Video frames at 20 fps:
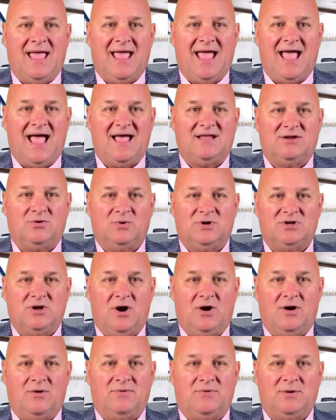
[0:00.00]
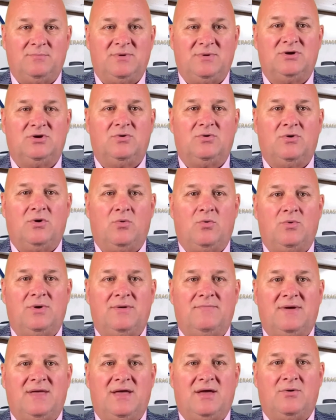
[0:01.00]
As with all of our material,
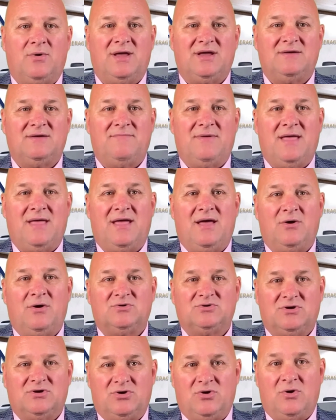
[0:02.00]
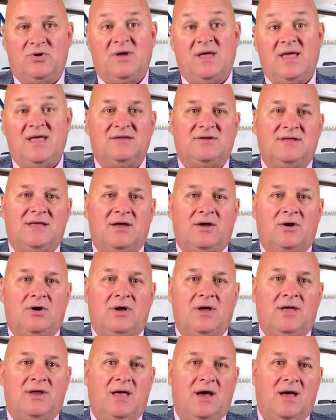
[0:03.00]
we've integrated videos that your clients can
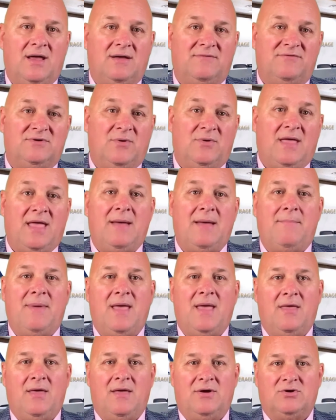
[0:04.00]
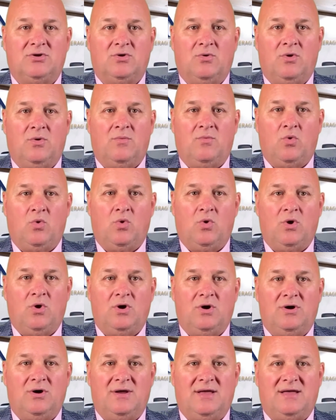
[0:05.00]
click on if you email it to them,
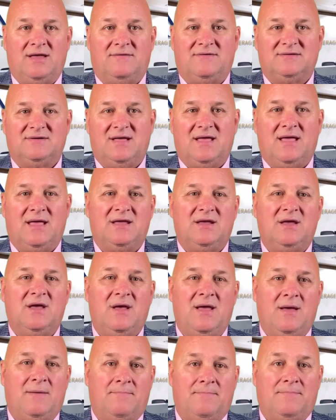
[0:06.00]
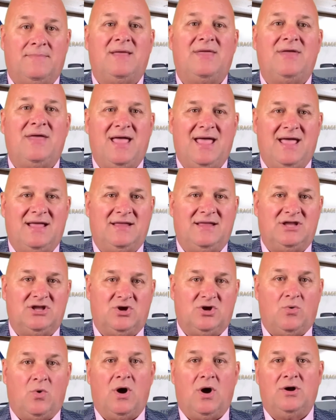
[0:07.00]
or if they scan the
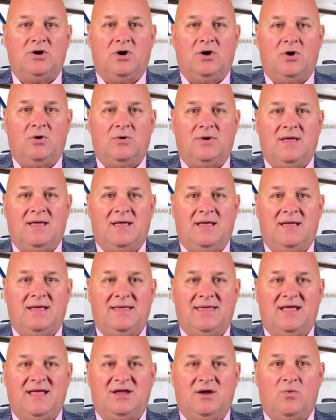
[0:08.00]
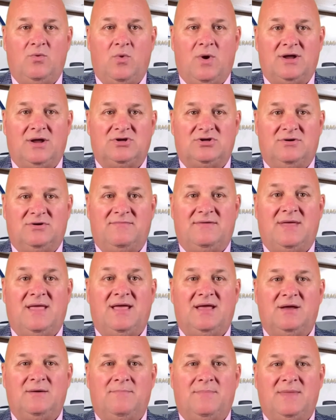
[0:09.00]
QR code, they can watch the
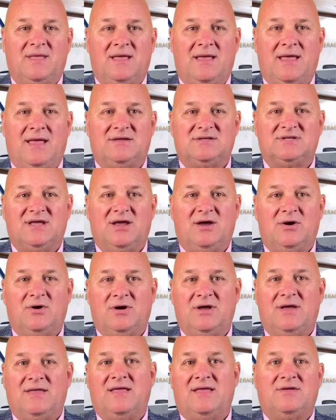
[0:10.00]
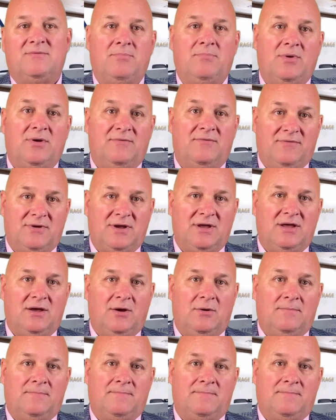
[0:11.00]
video. Let's take a look at this brief video.